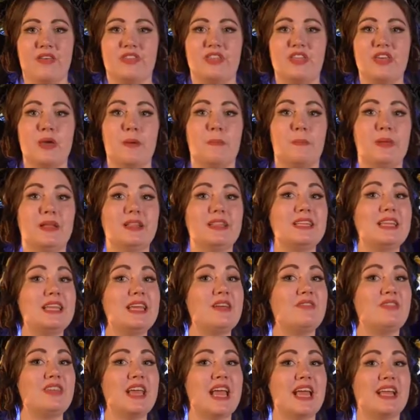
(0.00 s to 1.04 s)
The
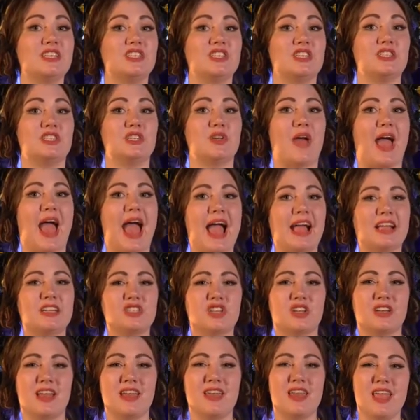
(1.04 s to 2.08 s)
ability of the engine to act
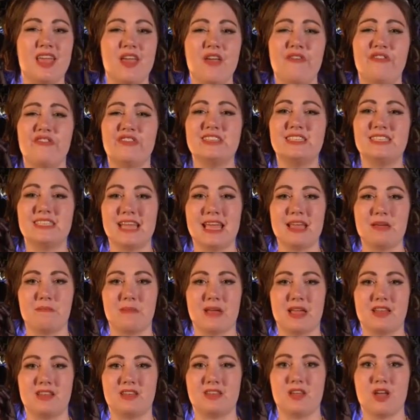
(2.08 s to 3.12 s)
on an if
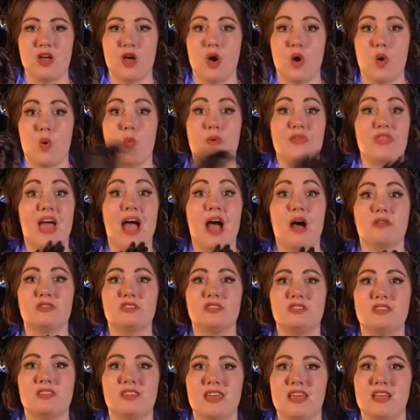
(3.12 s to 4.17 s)
statement
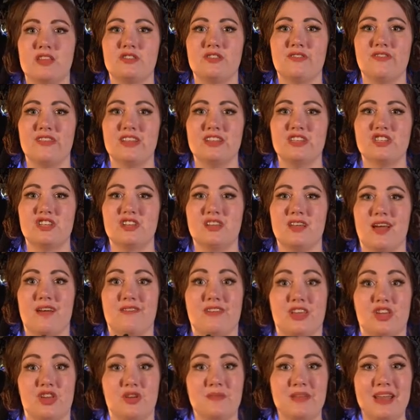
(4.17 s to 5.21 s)
without the intervention of
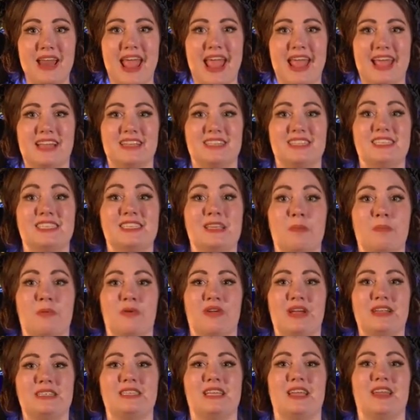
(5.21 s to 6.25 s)
a human hand
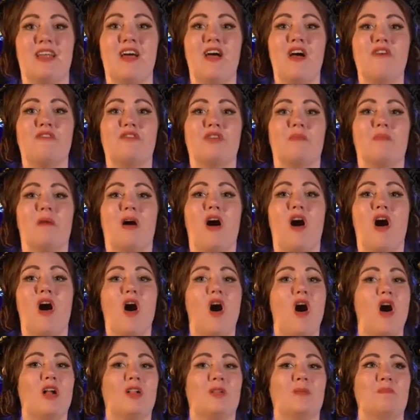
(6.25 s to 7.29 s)
separates it from
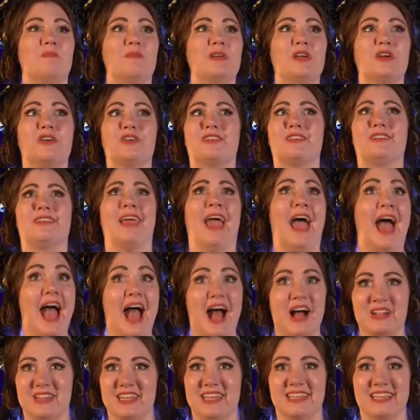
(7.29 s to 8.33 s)
all mere
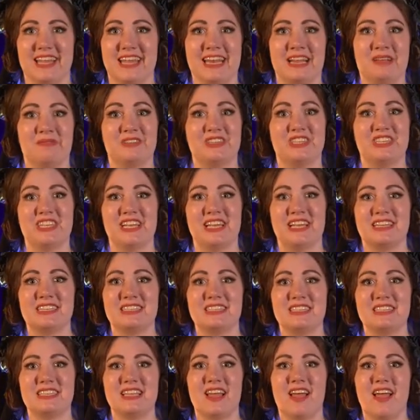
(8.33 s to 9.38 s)
calculating
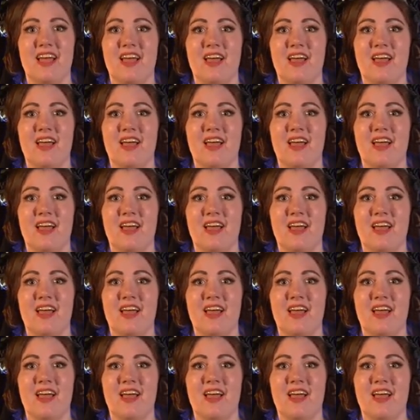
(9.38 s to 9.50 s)
machines.